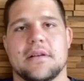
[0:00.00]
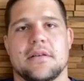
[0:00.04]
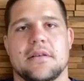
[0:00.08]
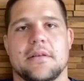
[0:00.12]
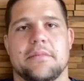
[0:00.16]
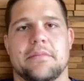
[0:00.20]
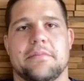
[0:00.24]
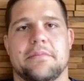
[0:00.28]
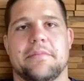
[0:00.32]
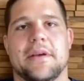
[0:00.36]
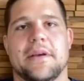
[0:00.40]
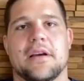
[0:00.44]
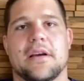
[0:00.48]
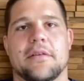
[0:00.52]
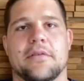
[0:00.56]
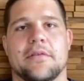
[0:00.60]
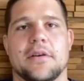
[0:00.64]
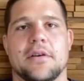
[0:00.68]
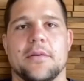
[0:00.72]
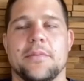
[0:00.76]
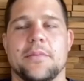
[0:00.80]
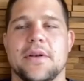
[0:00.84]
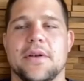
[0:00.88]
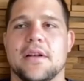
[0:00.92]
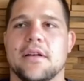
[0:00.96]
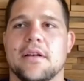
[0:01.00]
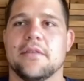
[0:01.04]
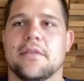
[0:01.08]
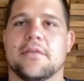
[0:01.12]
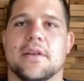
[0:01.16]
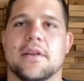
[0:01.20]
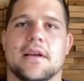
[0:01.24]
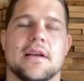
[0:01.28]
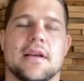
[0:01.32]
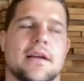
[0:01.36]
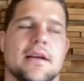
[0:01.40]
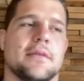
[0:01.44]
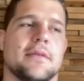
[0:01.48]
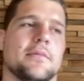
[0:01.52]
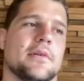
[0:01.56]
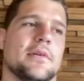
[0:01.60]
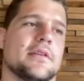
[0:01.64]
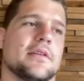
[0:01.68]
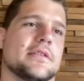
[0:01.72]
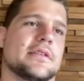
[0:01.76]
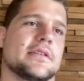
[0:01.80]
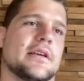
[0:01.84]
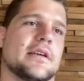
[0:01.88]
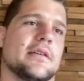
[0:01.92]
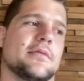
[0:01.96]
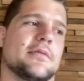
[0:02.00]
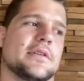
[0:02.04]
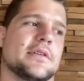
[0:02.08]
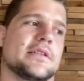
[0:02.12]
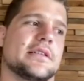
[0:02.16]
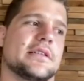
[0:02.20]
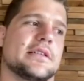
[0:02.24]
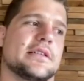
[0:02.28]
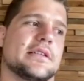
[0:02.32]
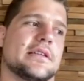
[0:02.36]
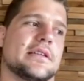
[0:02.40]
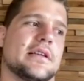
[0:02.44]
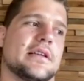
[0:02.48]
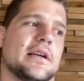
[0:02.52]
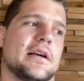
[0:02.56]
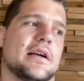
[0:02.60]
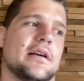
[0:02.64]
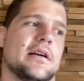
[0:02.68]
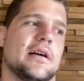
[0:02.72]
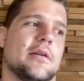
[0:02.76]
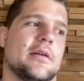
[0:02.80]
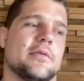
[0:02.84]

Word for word: a, big of an opinion of the game because I was uh,